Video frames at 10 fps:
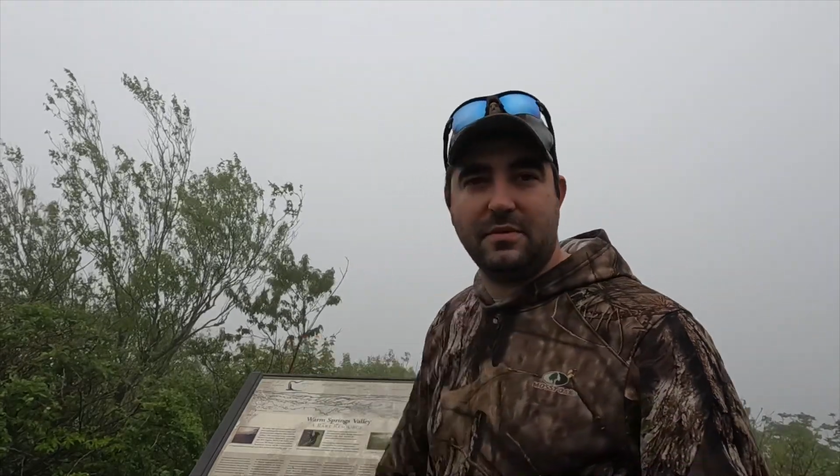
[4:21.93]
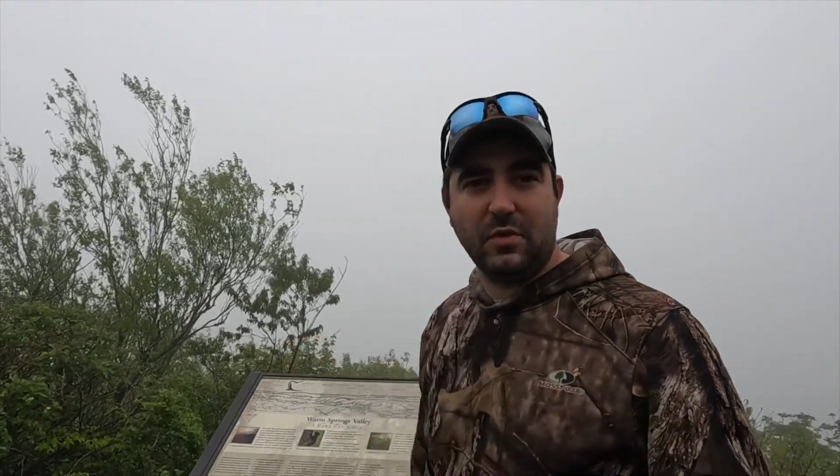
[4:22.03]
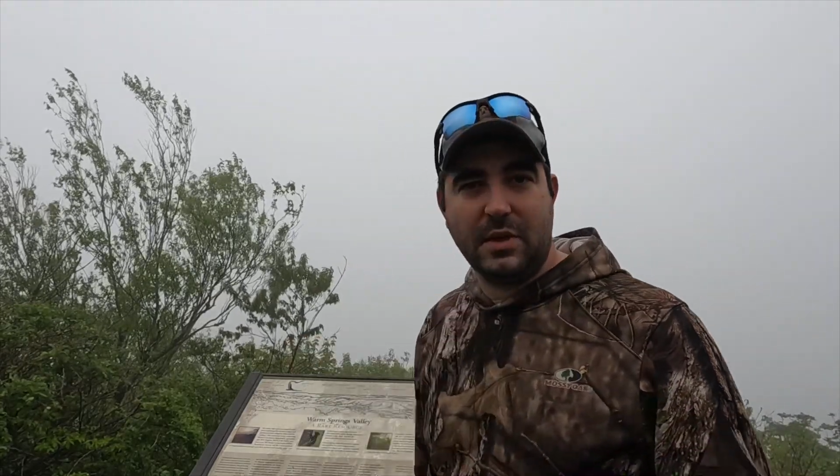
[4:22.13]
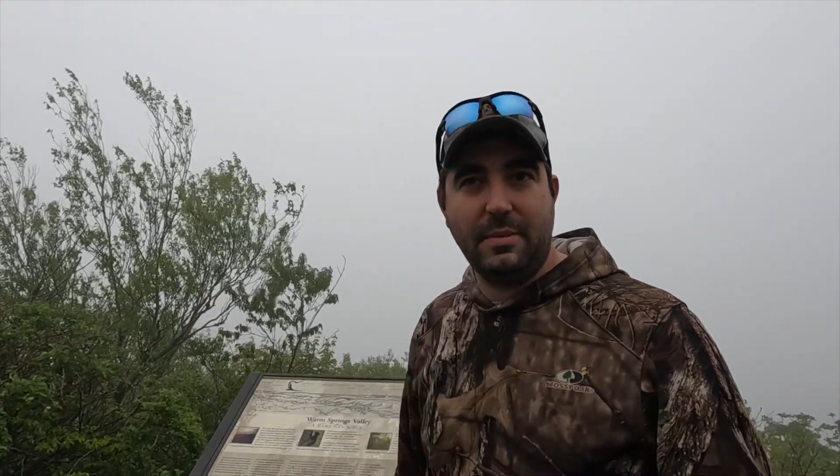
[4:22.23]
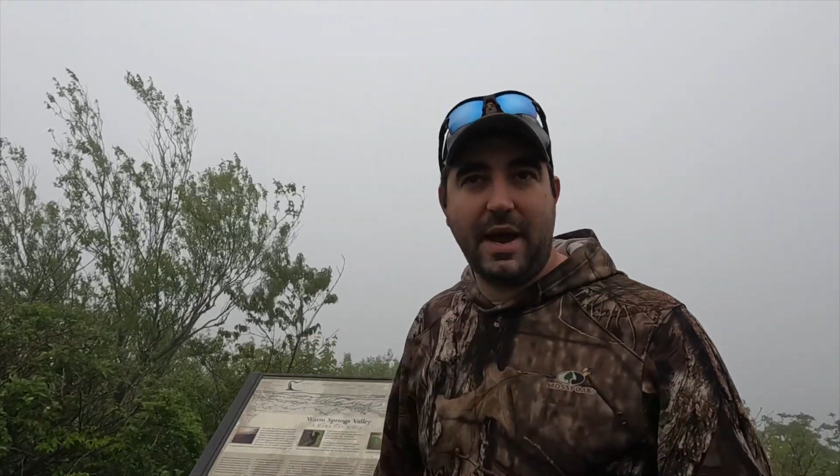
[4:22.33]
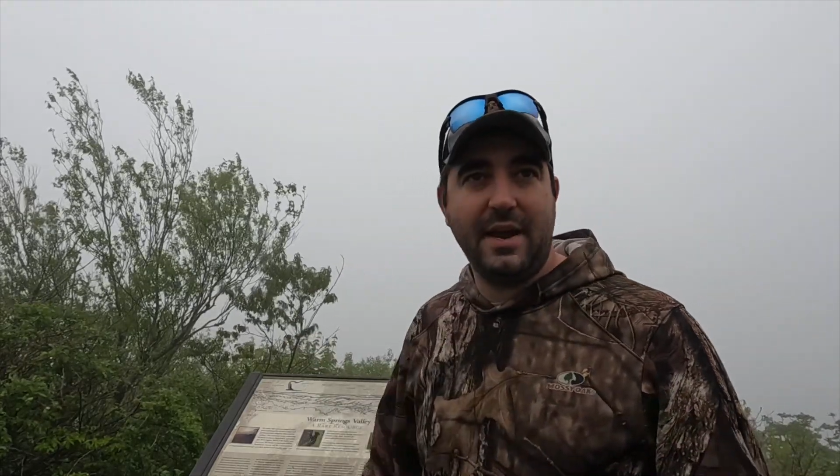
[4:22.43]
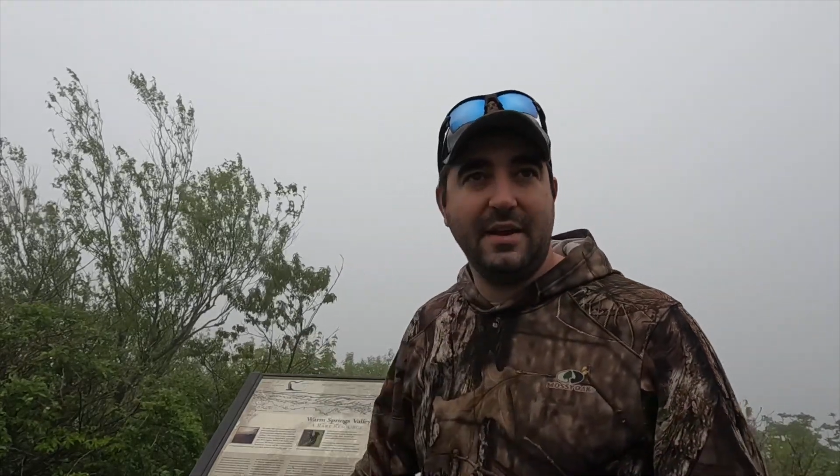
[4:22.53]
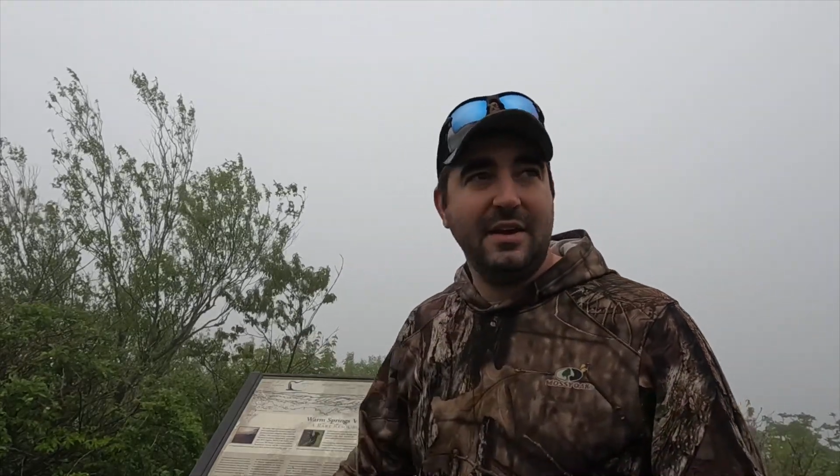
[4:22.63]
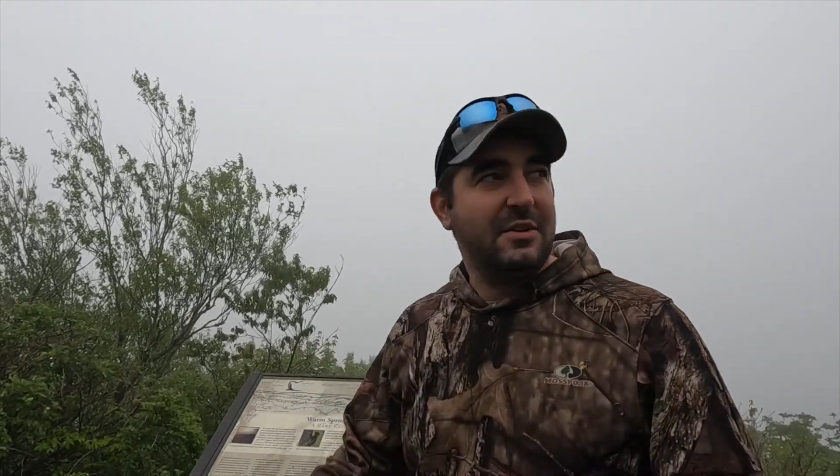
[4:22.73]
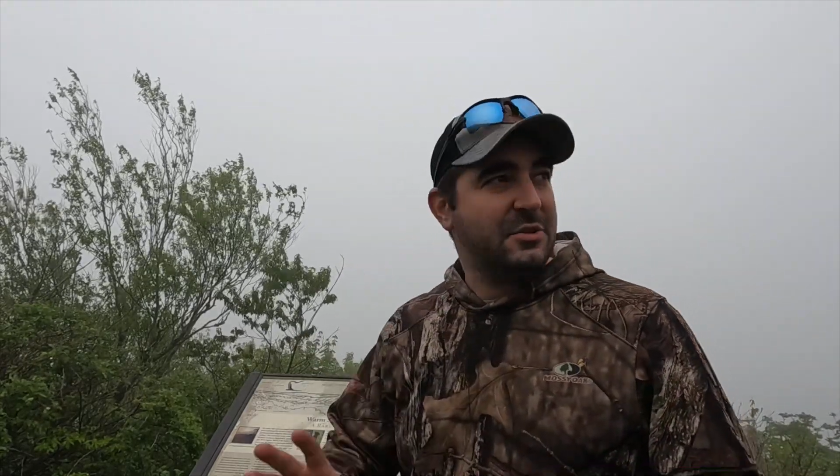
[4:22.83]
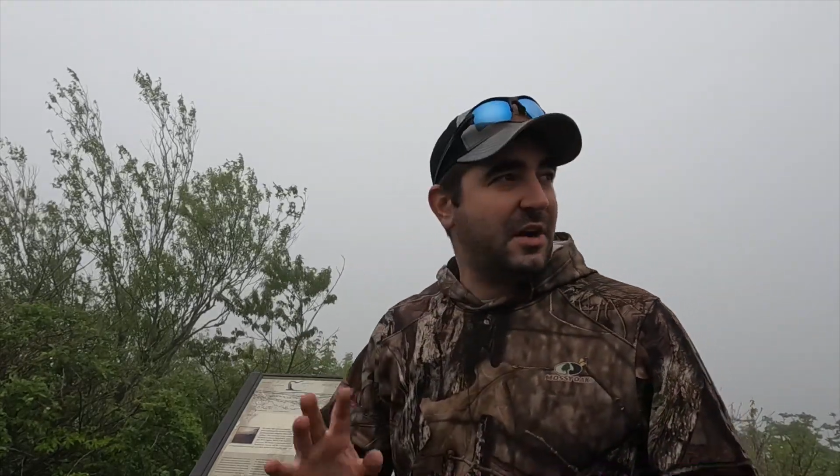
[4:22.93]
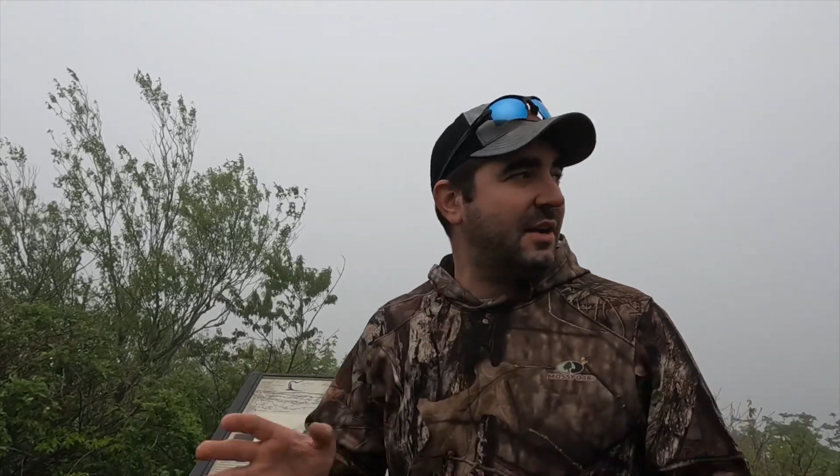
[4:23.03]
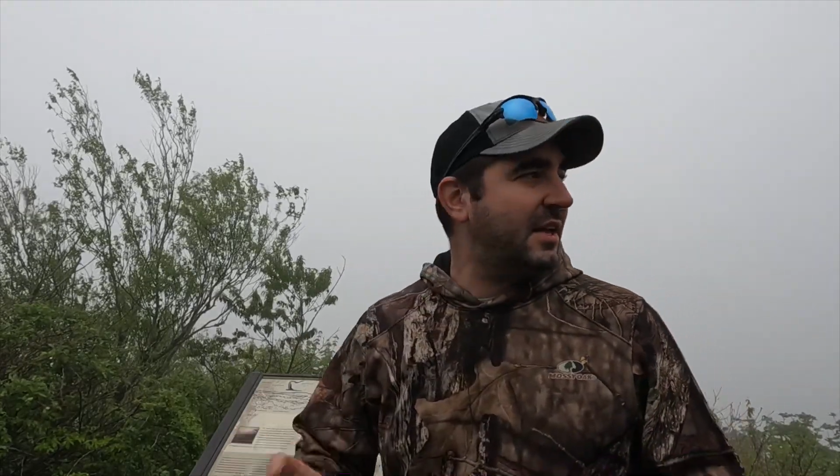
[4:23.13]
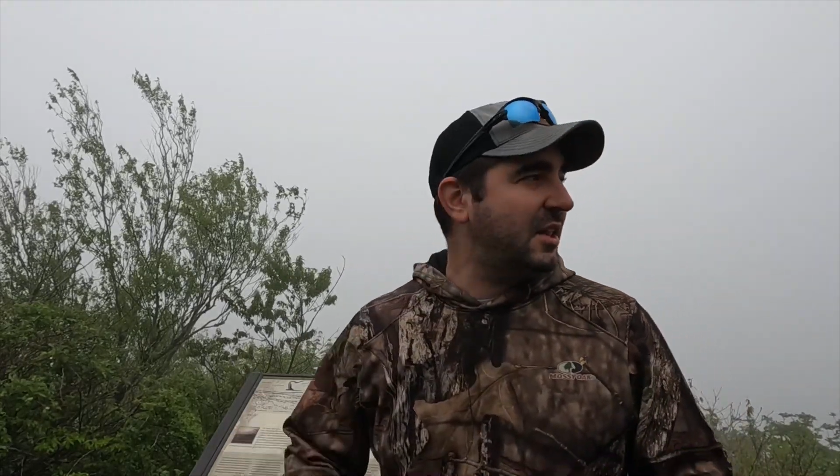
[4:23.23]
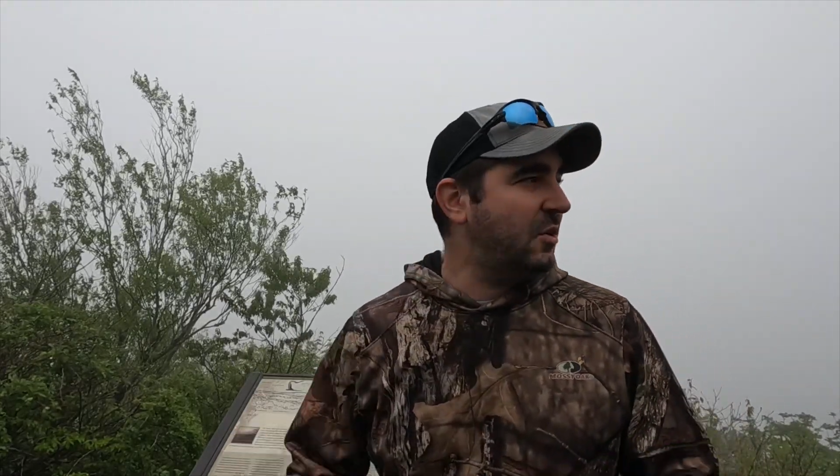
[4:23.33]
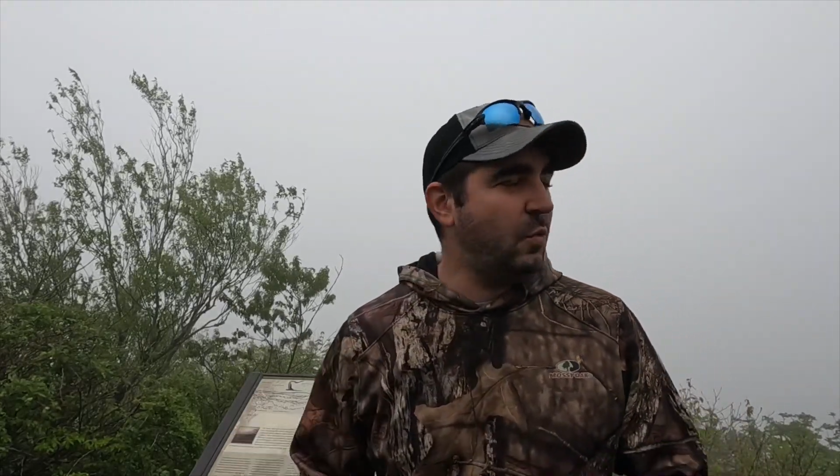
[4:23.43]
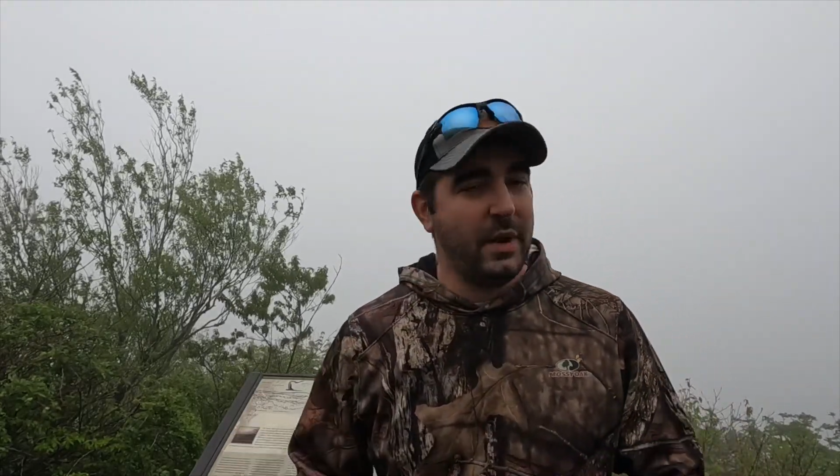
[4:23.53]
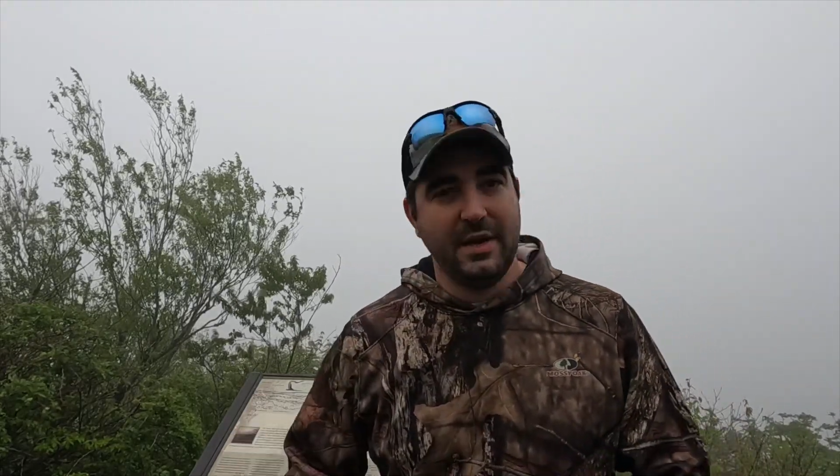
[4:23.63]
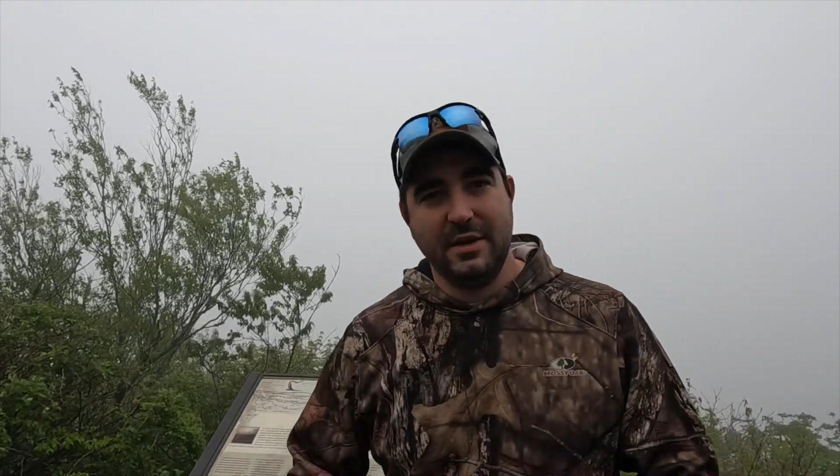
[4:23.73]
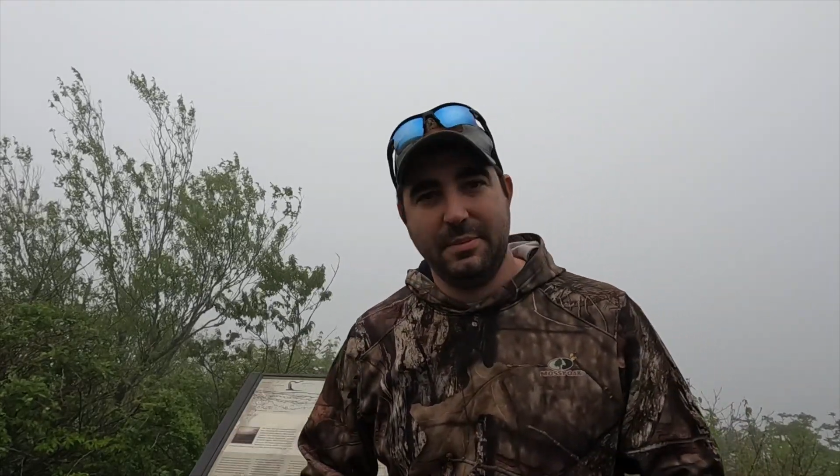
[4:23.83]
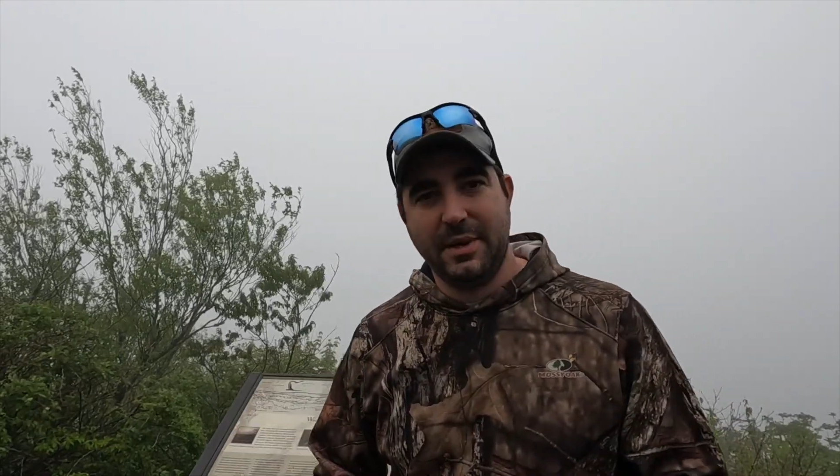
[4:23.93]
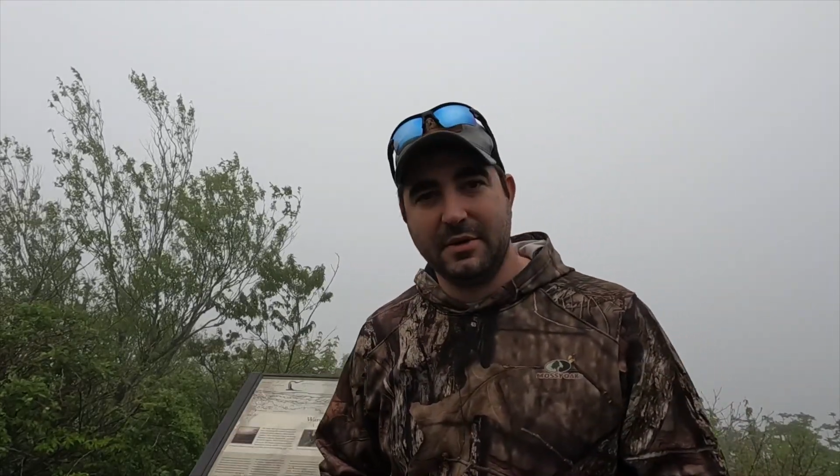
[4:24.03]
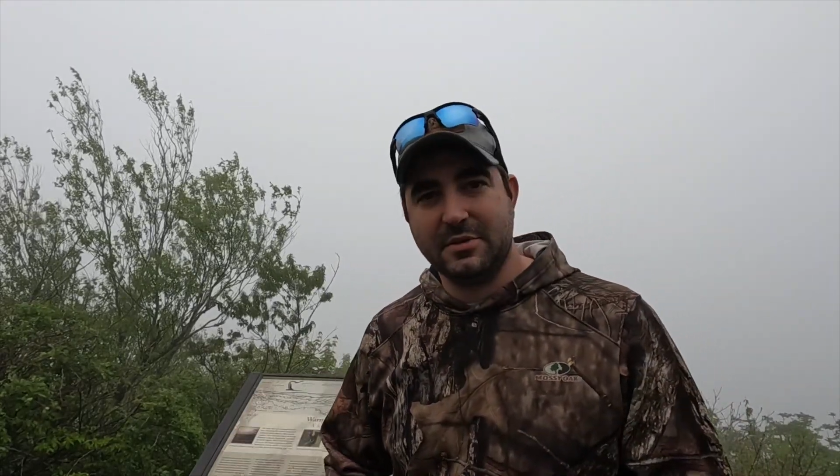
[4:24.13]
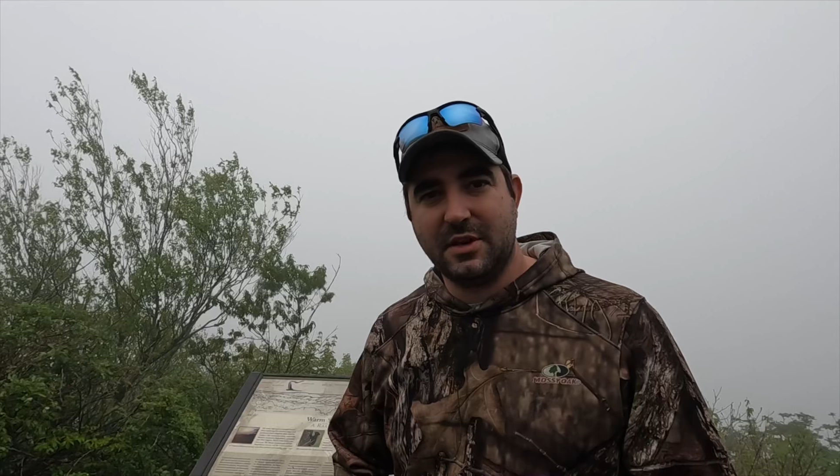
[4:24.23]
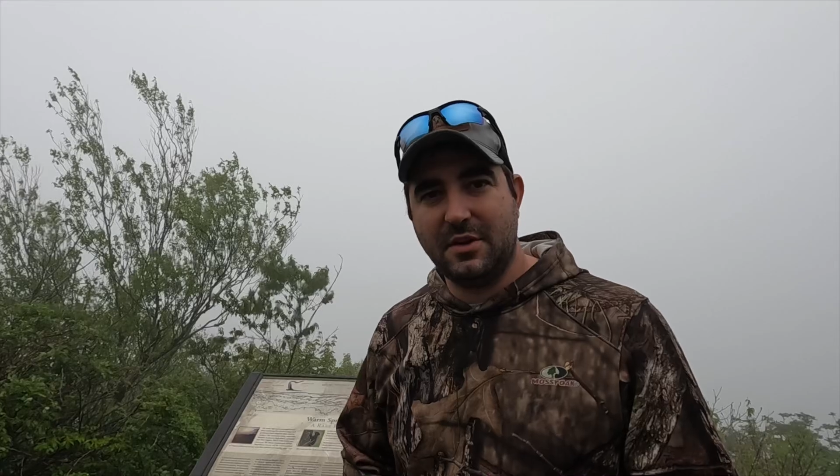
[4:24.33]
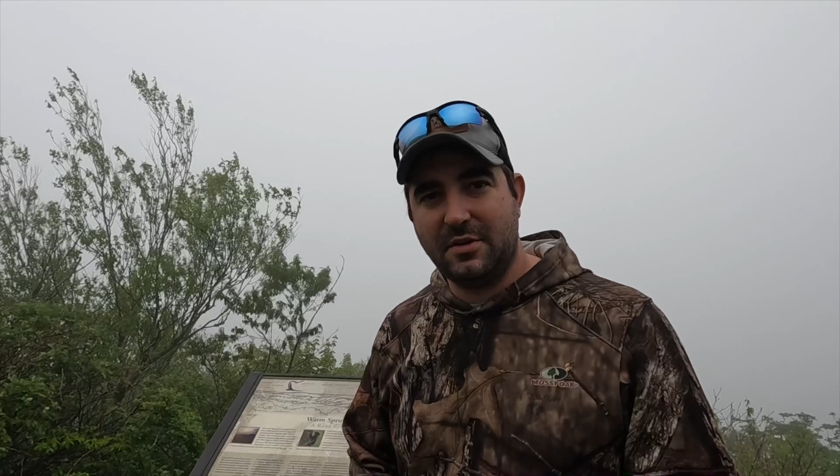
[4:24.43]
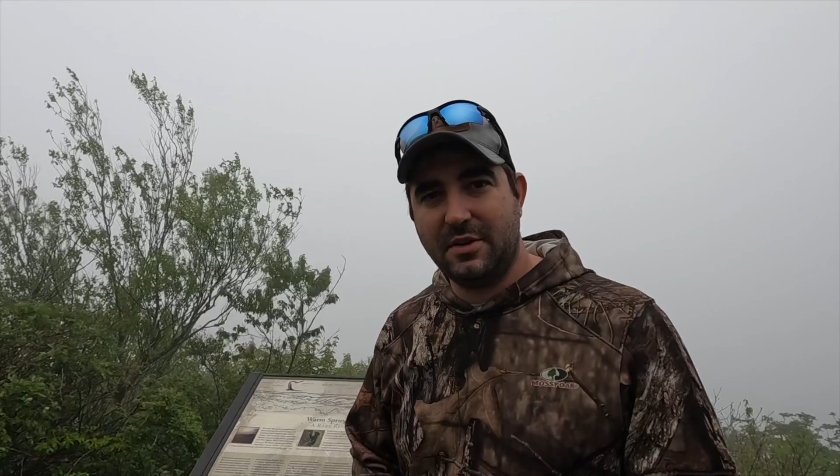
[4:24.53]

really bad. We're starting to get a little wind up here, so,